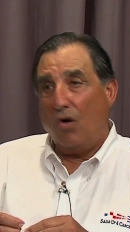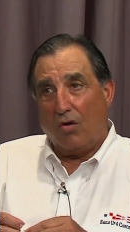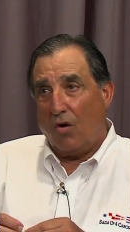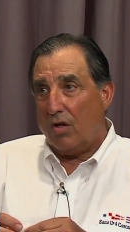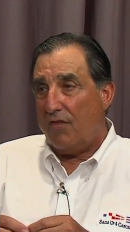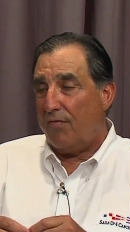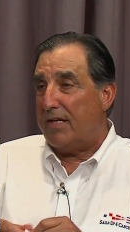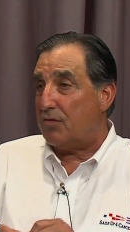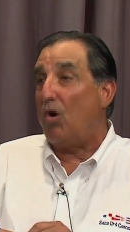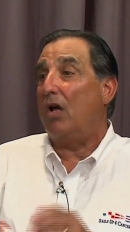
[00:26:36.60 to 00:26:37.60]
All the
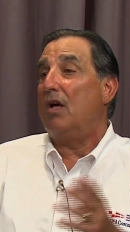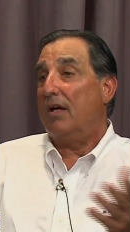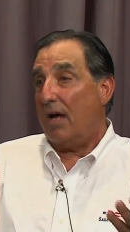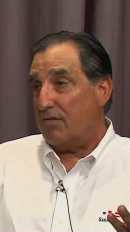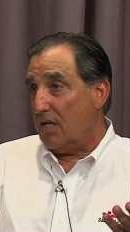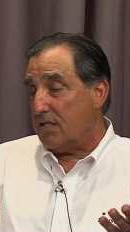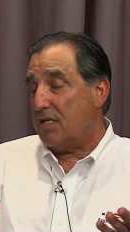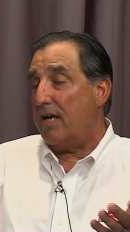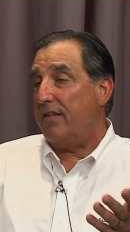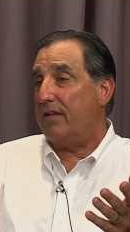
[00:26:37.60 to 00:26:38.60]
information. Well, I was going to
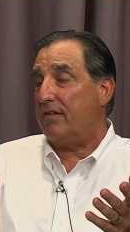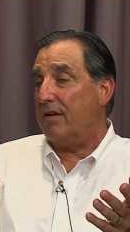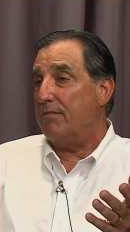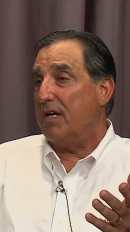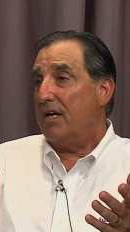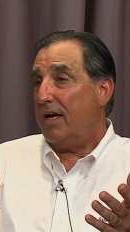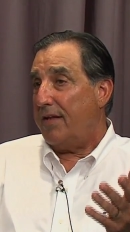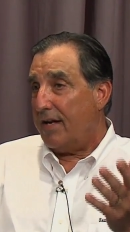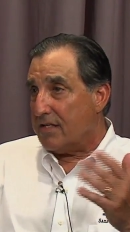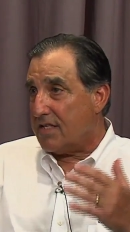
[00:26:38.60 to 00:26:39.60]
say that, and
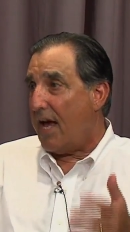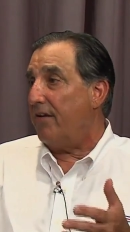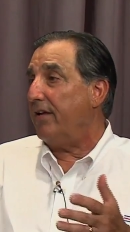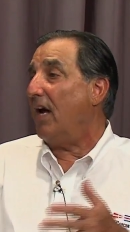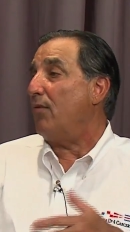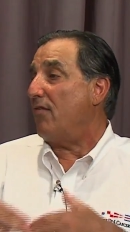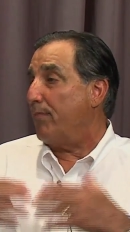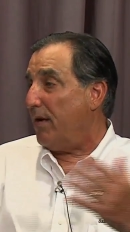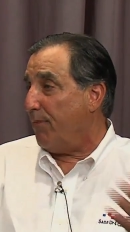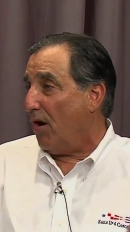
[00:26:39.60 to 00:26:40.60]
then on Saturday night we have a
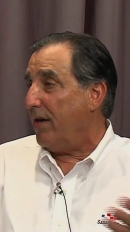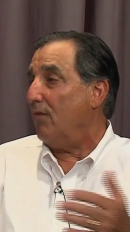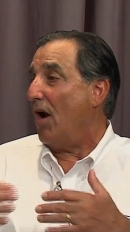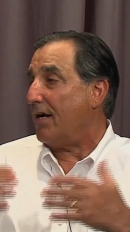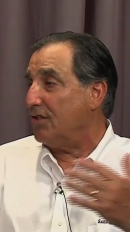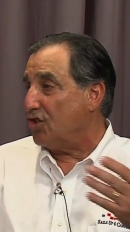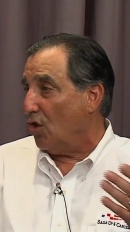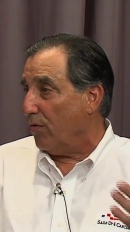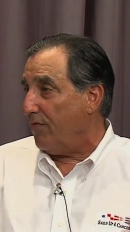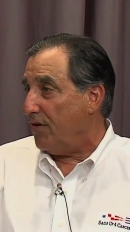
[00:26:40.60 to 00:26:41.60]
big party. Rock and
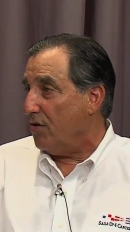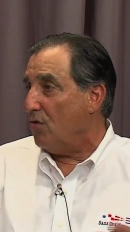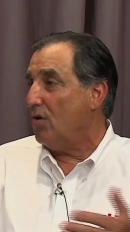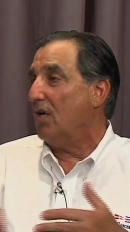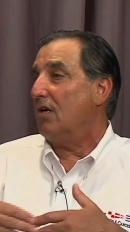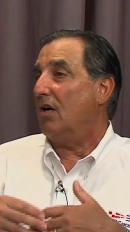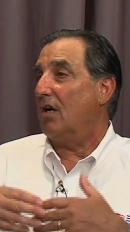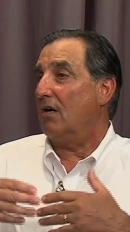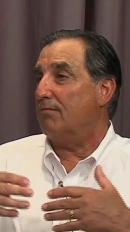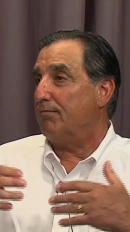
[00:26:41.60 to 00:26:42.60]
Soul Review,
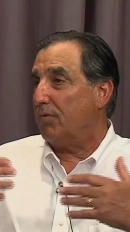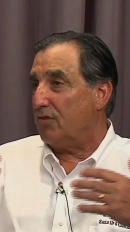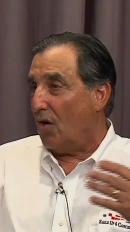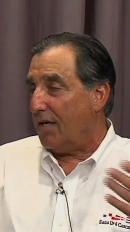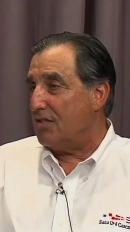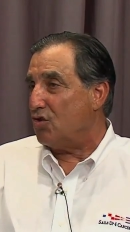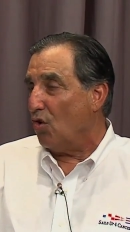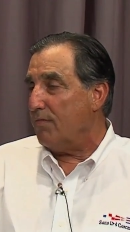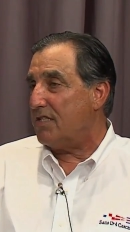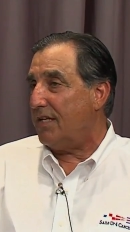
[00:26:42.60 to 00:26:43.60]
Dark and
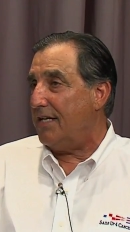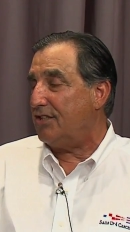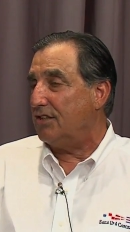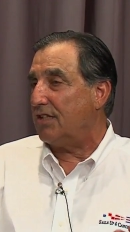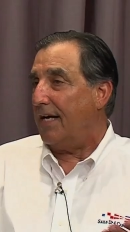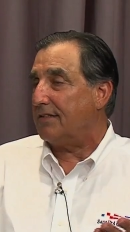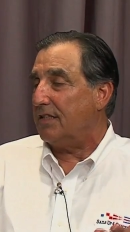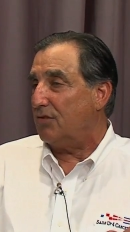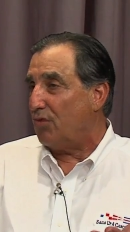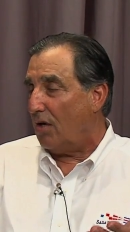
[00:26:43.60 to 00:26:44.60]
Stormy Stations,
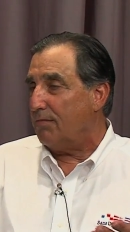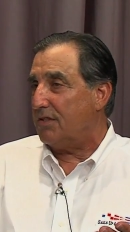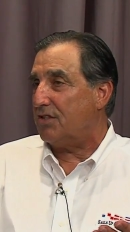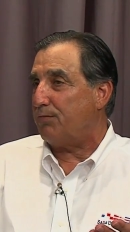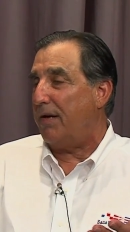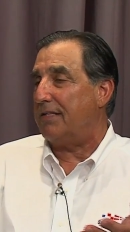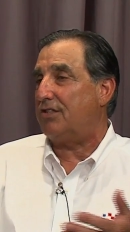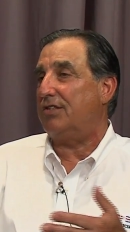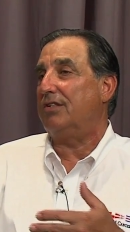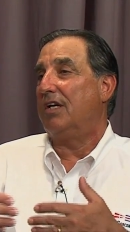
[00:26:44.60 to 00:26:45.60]
Gosling's Rum is a
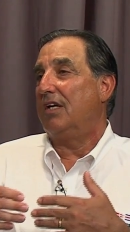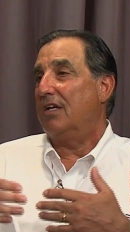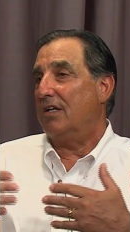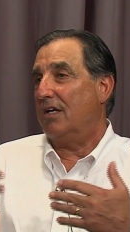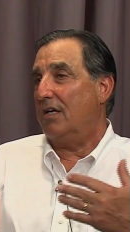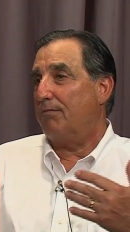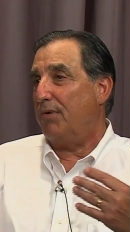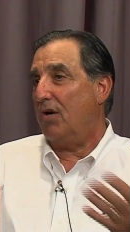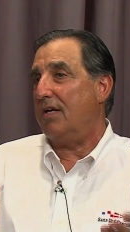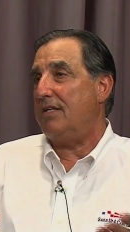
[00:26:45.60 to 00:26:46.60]
sponsor.
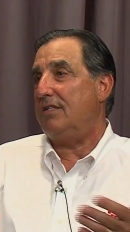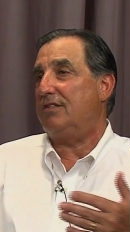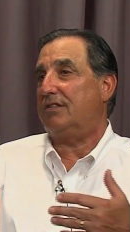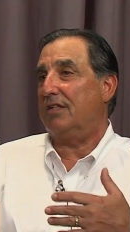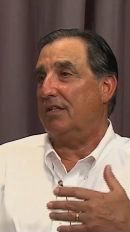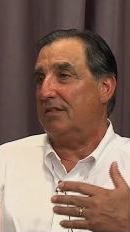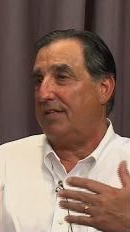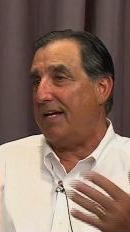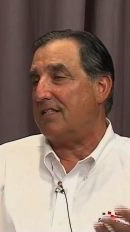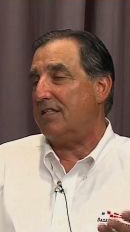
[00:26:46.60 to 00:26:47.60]
Parties,
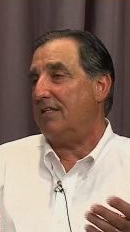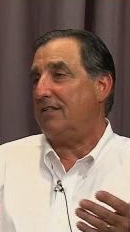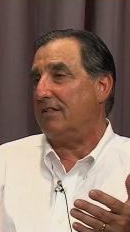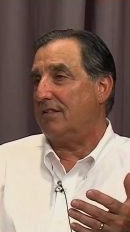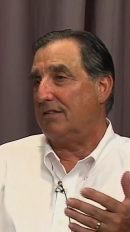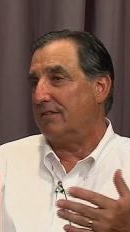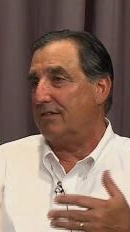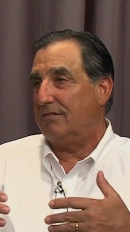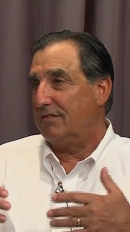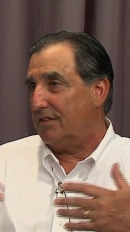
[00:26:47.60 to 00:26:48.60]
dancing until
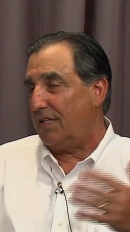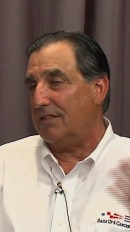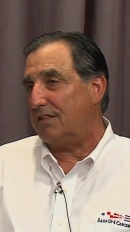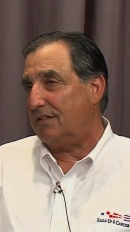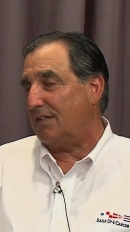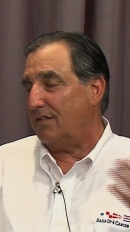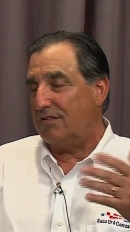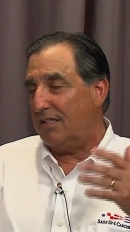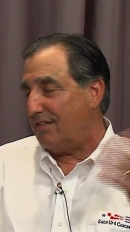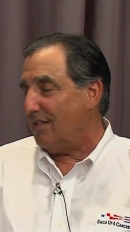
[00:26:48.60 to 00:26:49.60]

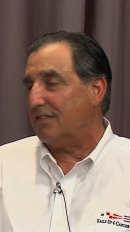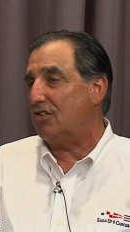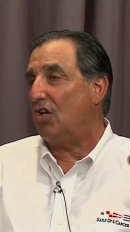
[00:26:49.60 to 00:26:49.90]
until it's